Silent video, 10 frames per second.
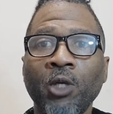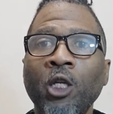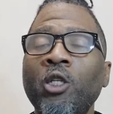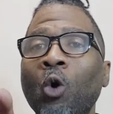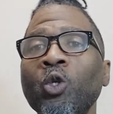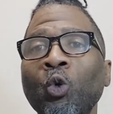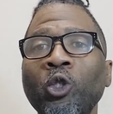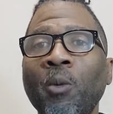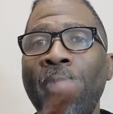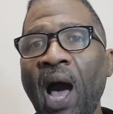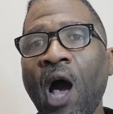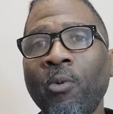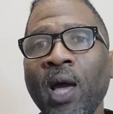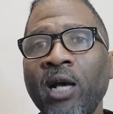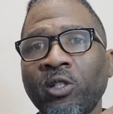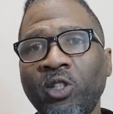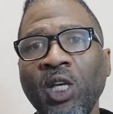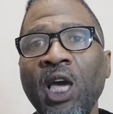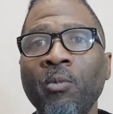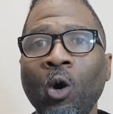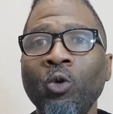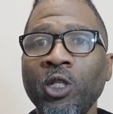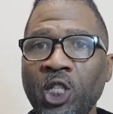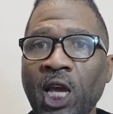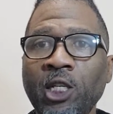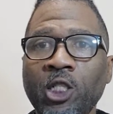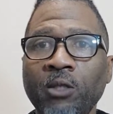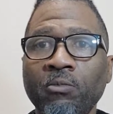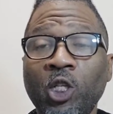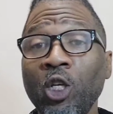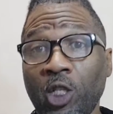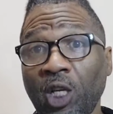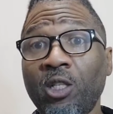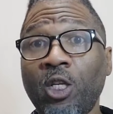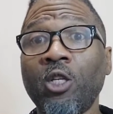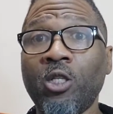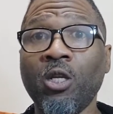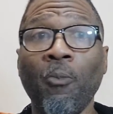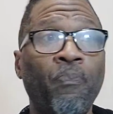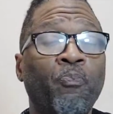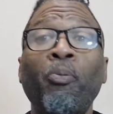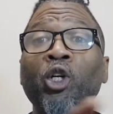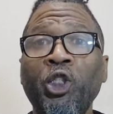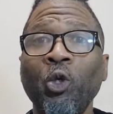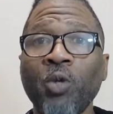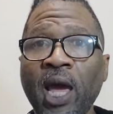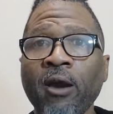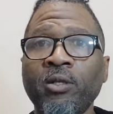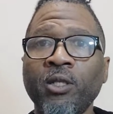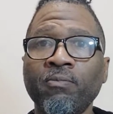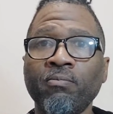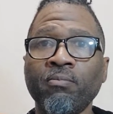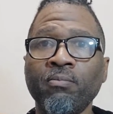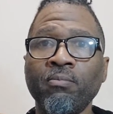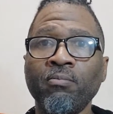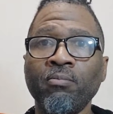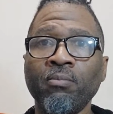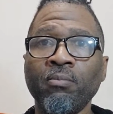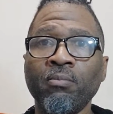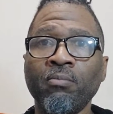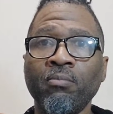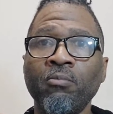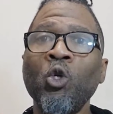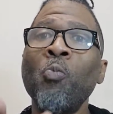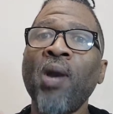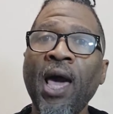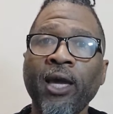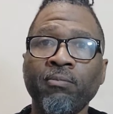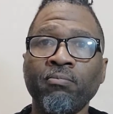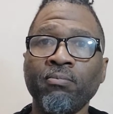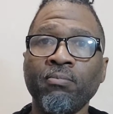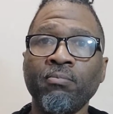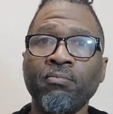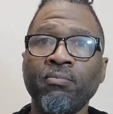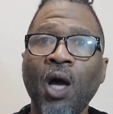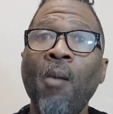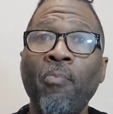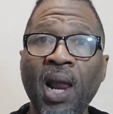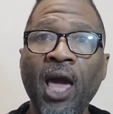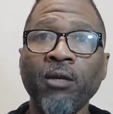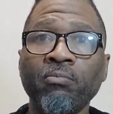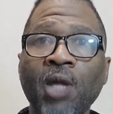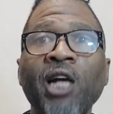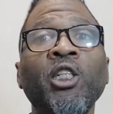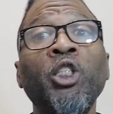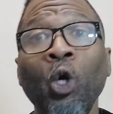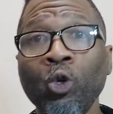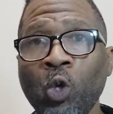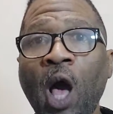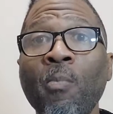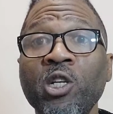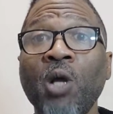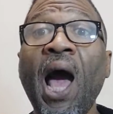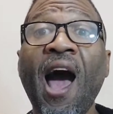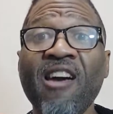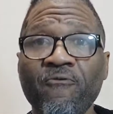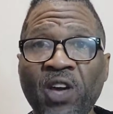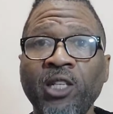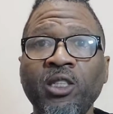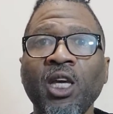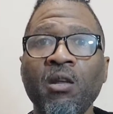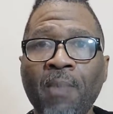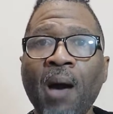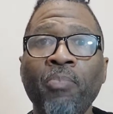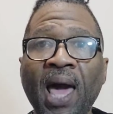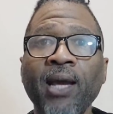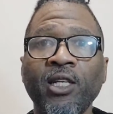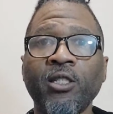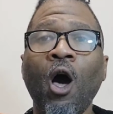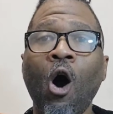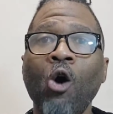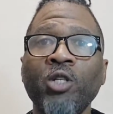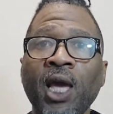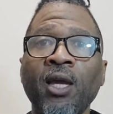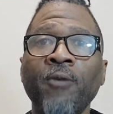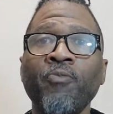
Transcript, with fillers: Don't use the Bible as a scapegoat to change it, to, to, to, to push your narrative. You black. I'm black. I just showed you how much I invest in my blackness all day,